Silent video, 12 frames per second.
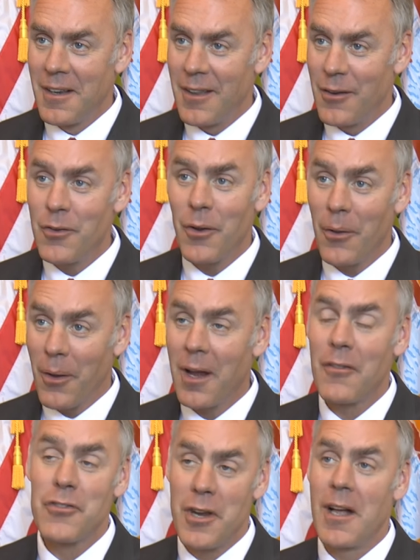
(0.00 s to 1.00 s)
And there's a
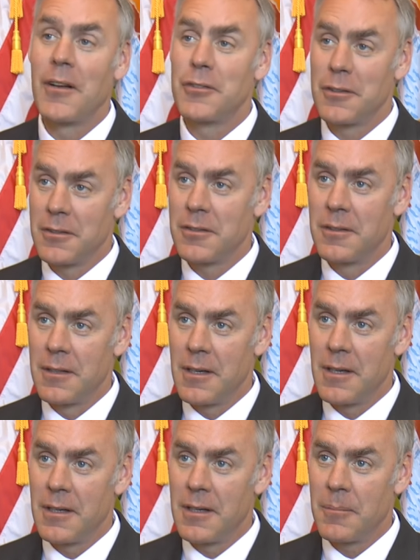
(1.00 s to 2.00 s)
lot of challenges
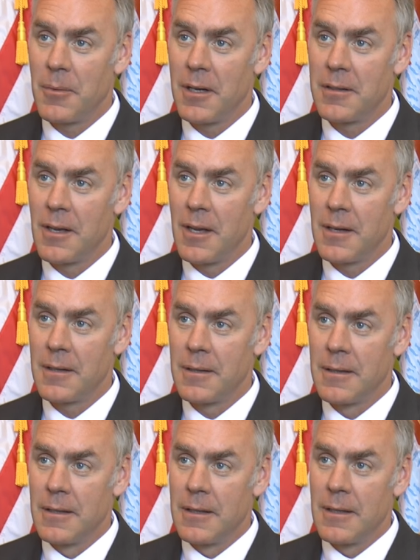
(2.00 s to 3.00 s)
in Montana.
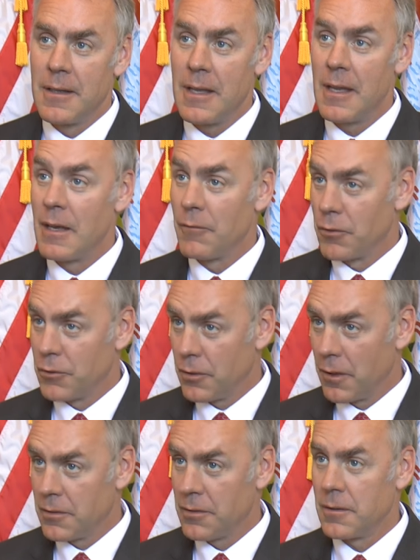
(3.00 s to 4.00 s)
The
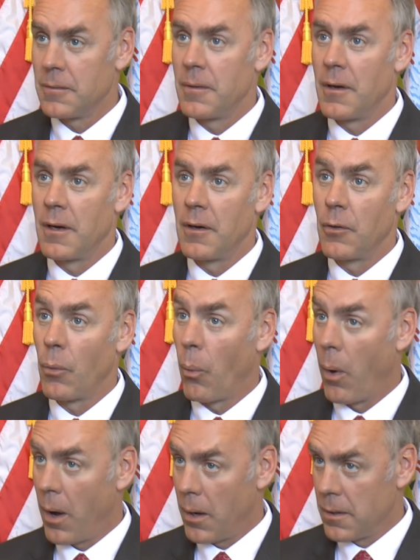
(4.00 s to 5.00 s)
infrastructure, the
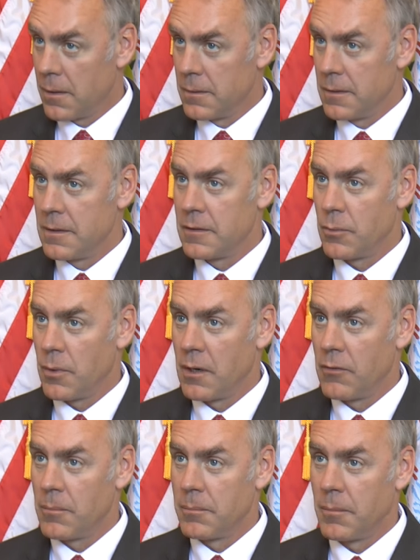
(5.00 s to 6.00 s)
water is one
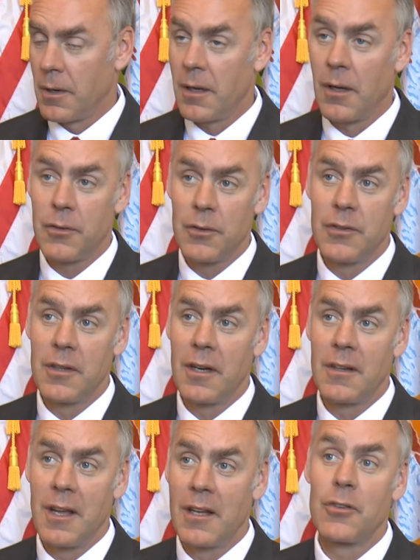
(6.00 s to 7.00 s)
of them. But I also sit
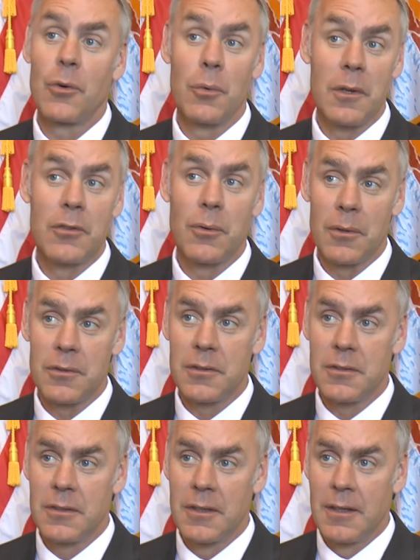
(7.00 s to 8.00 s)
on natural
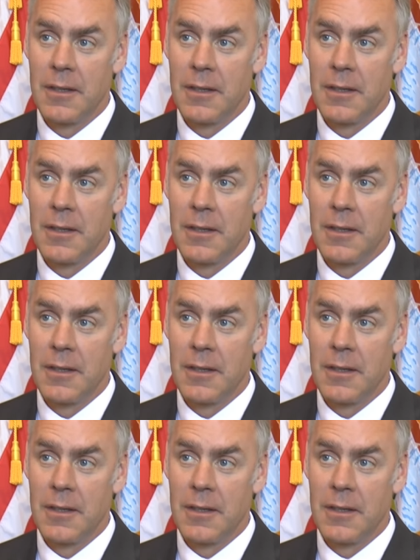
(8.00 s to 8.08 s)
resources.